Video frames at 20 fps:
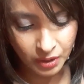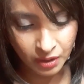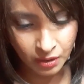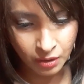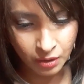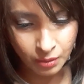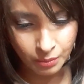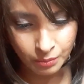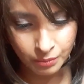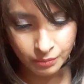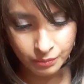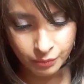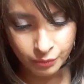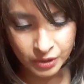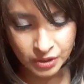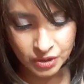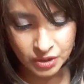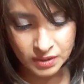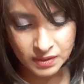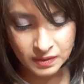arm,
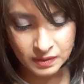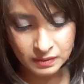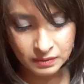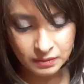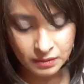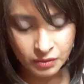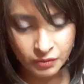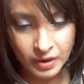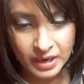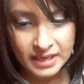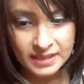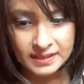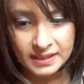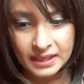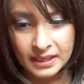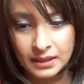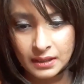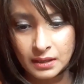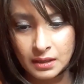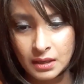which is
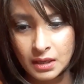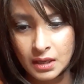crazy.